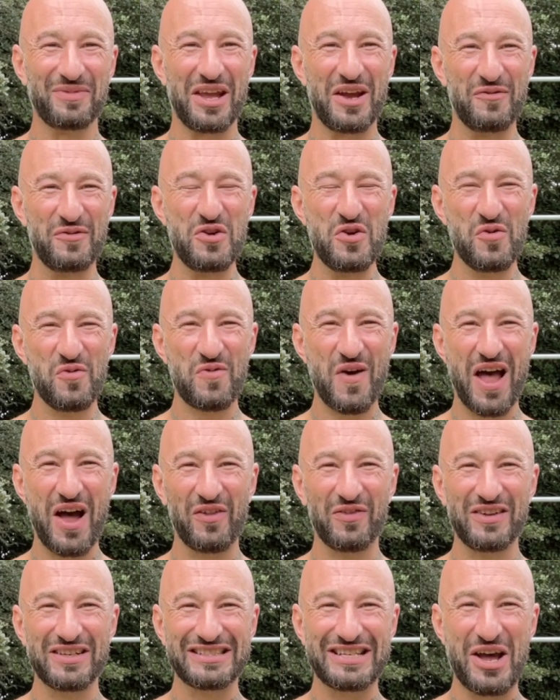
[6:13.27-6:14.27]
If you
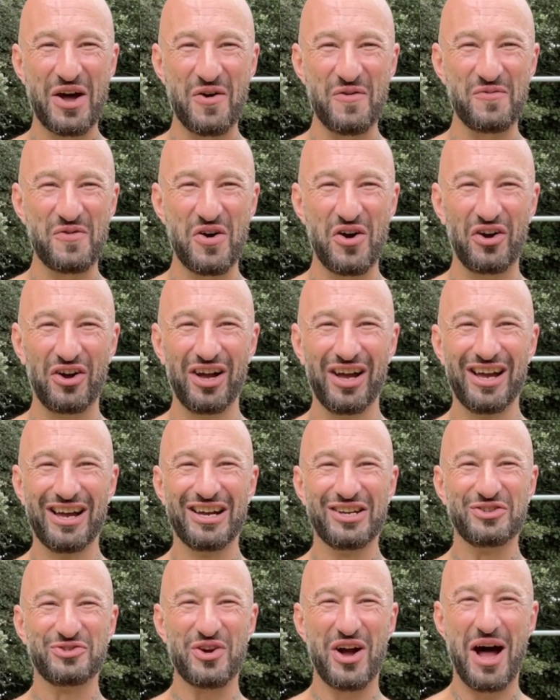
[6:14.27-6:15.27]
found this helpful,
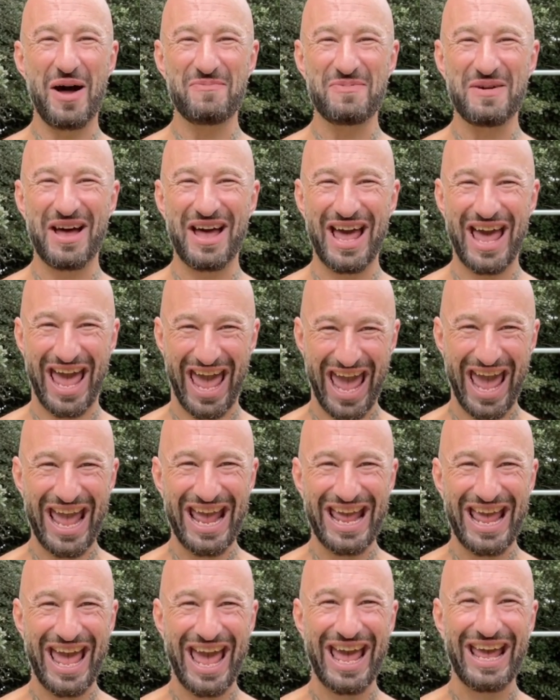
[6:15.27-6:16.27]
drop a
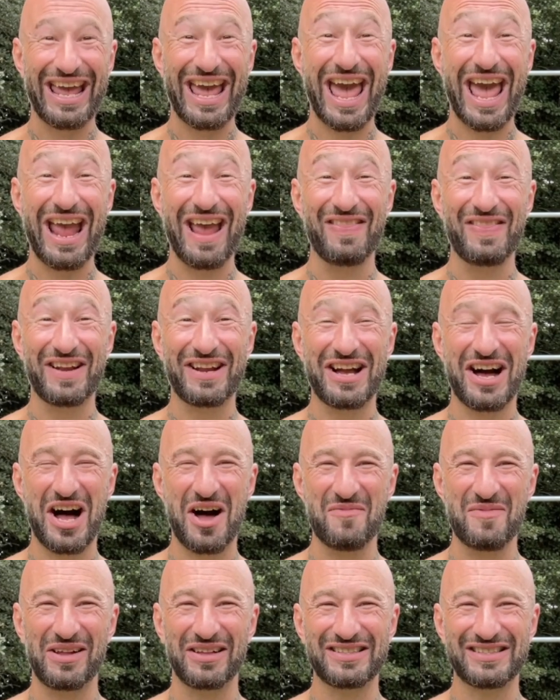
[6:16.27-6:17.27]
hey, hey, hey in the
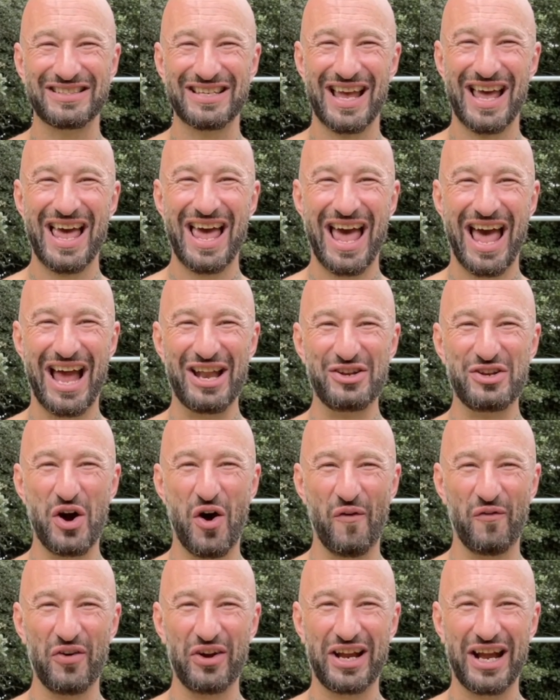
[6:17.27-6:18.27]
comments. And
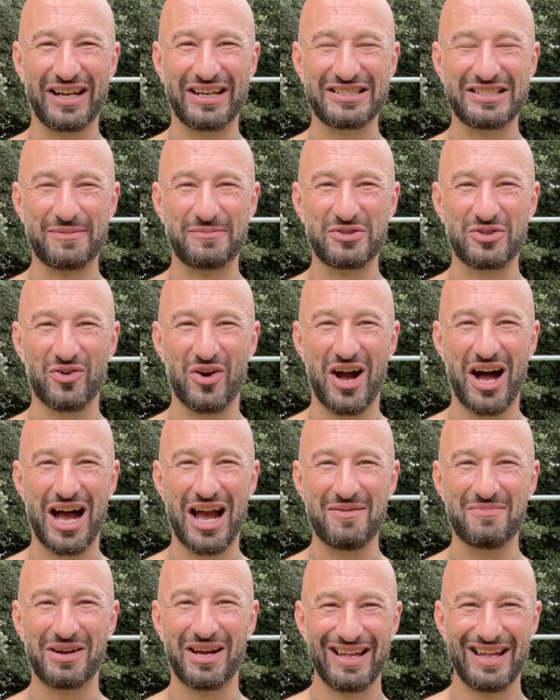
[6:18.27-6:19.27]
don't forget to
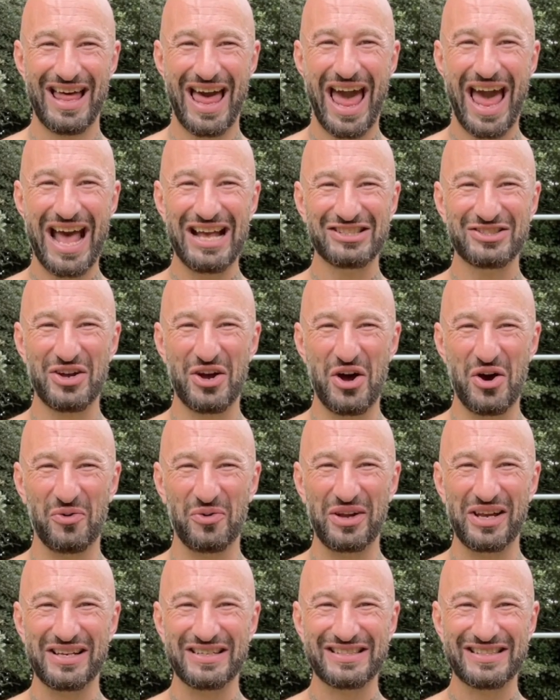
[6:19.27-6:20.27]
subscribe. As
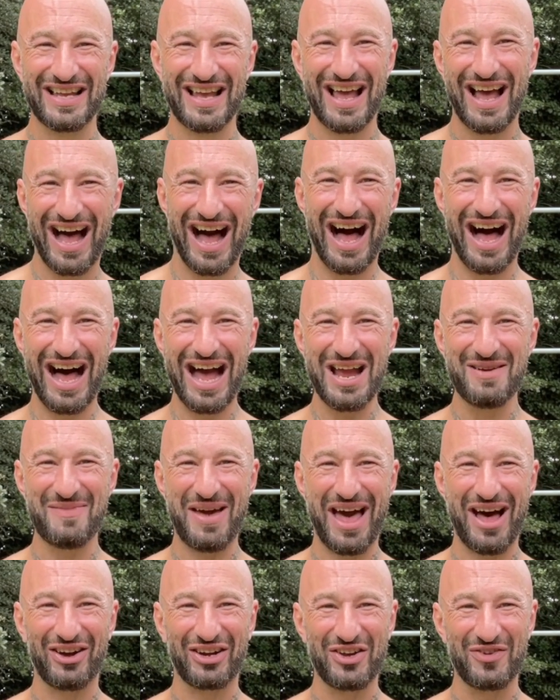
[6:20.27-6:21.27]
always, I'm
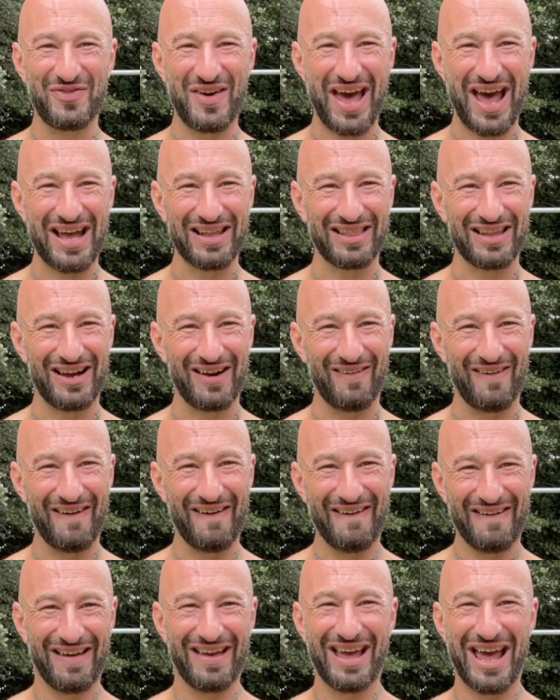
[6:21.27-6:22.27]
Al Kavadlo,
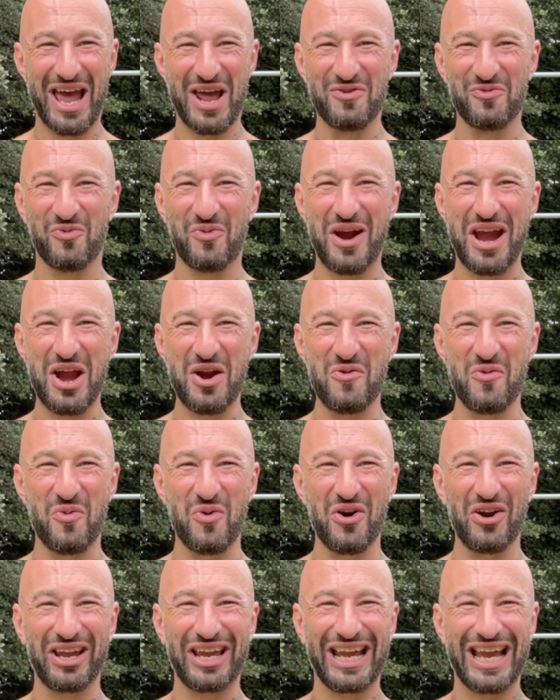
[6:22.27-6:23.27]
and we're
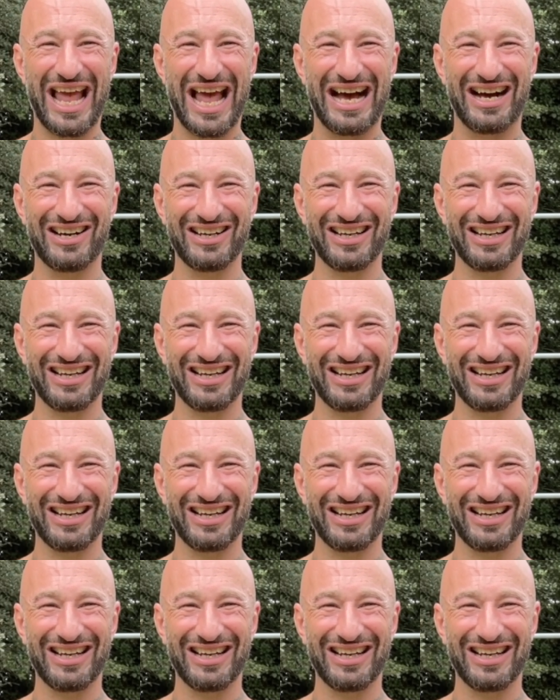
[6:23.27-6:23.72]
working out.